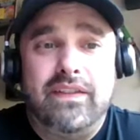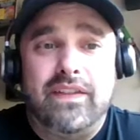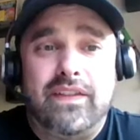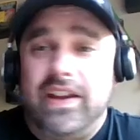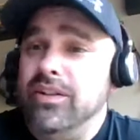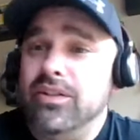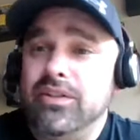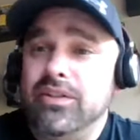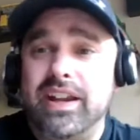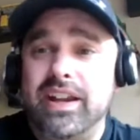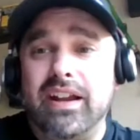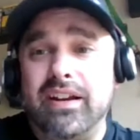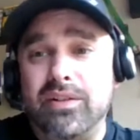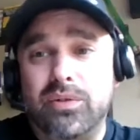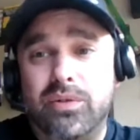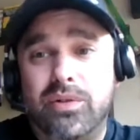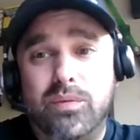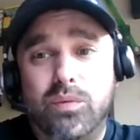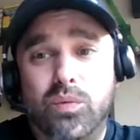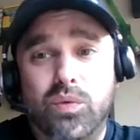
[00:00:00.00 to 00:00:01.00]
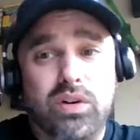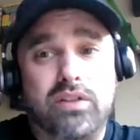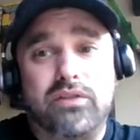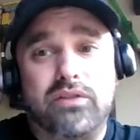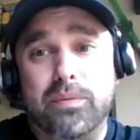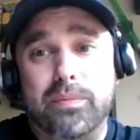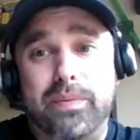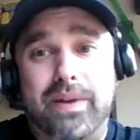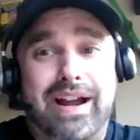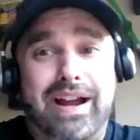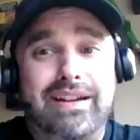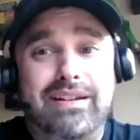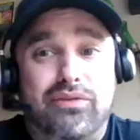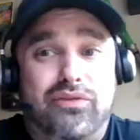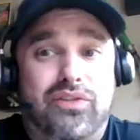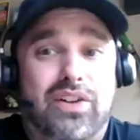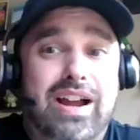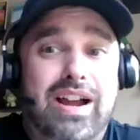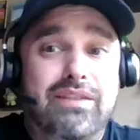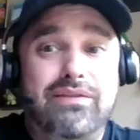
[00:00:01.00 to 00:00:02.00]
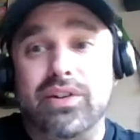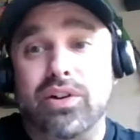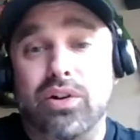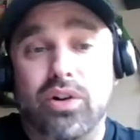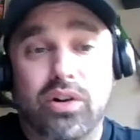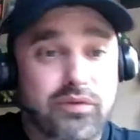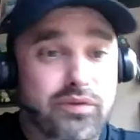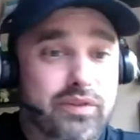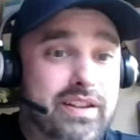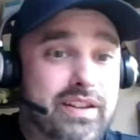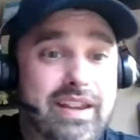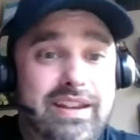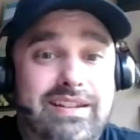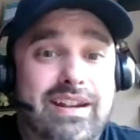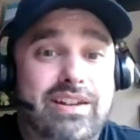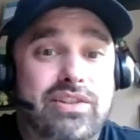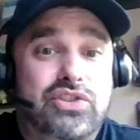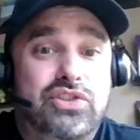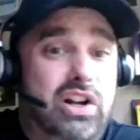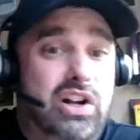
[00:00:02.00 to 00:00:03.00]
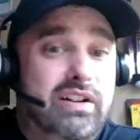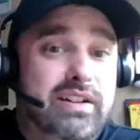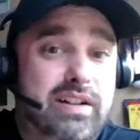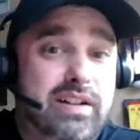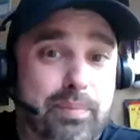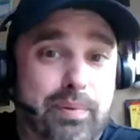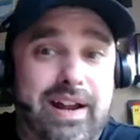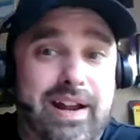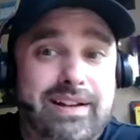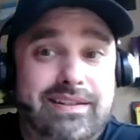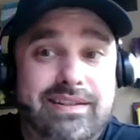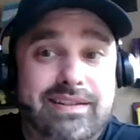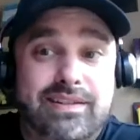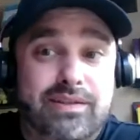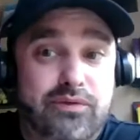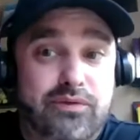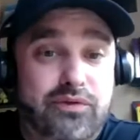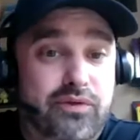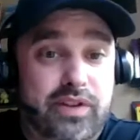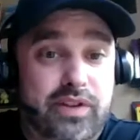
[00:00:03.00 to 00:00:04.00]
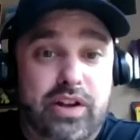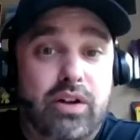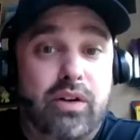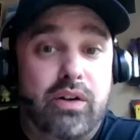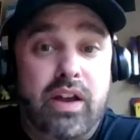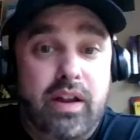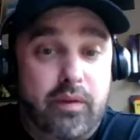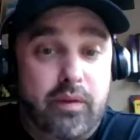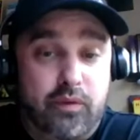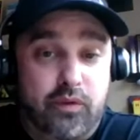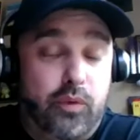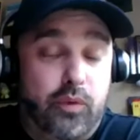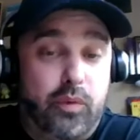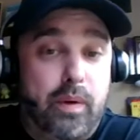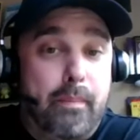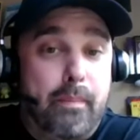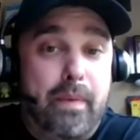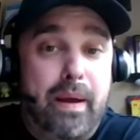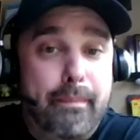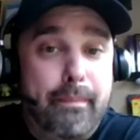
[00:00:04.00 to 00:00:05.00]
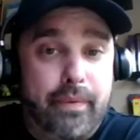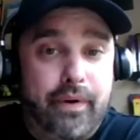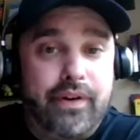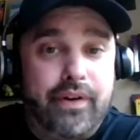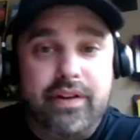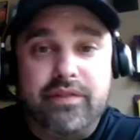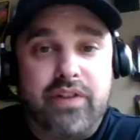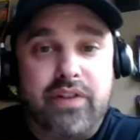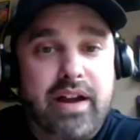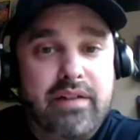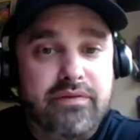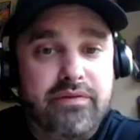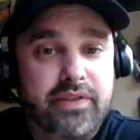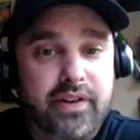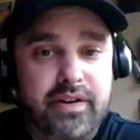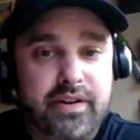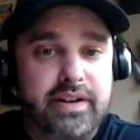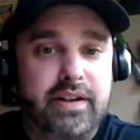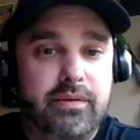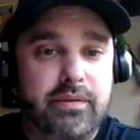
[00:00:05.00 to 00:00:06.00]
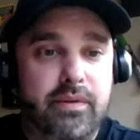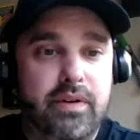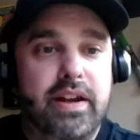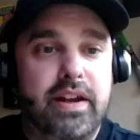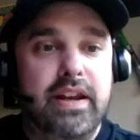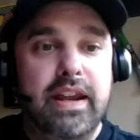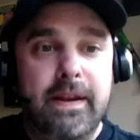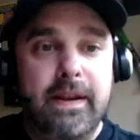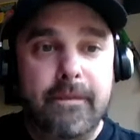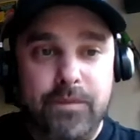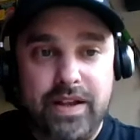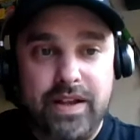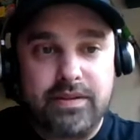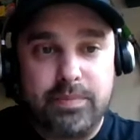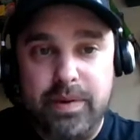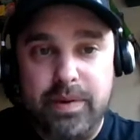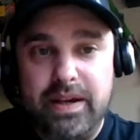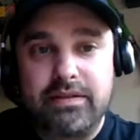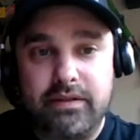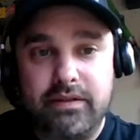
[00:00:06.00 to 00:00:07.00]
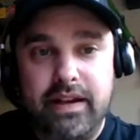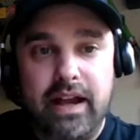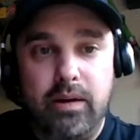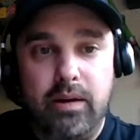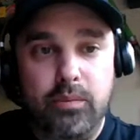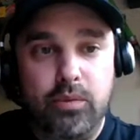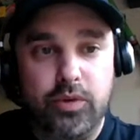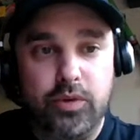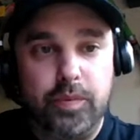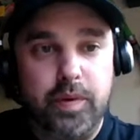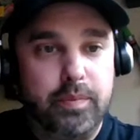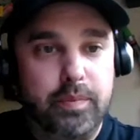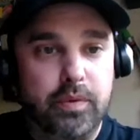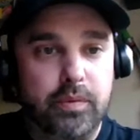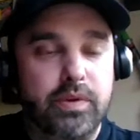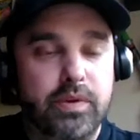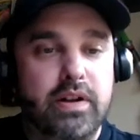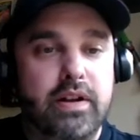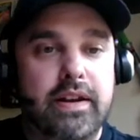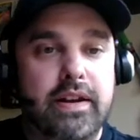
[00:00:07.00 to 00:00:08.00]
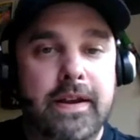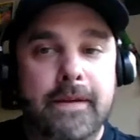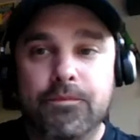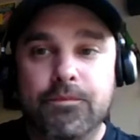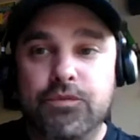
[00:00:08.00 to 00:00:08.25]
They know they got to go to work from 9 to 5, and hopefully they take Johnny to practice and remember at 5:30, right? That's basically how most people run.